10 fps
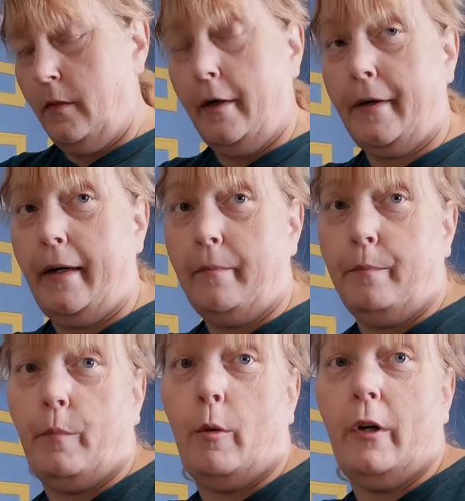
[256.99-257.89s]
Okay,
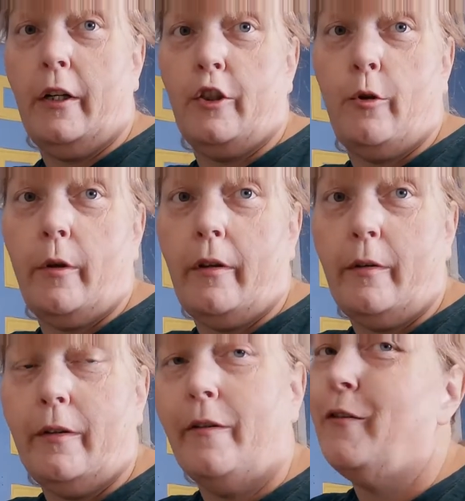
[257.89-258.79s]
moment of truth.
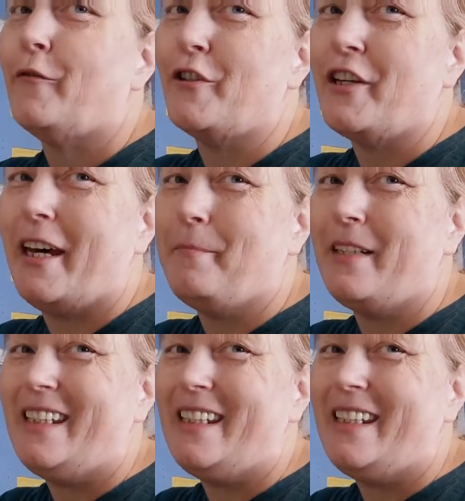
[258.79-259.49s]
First time.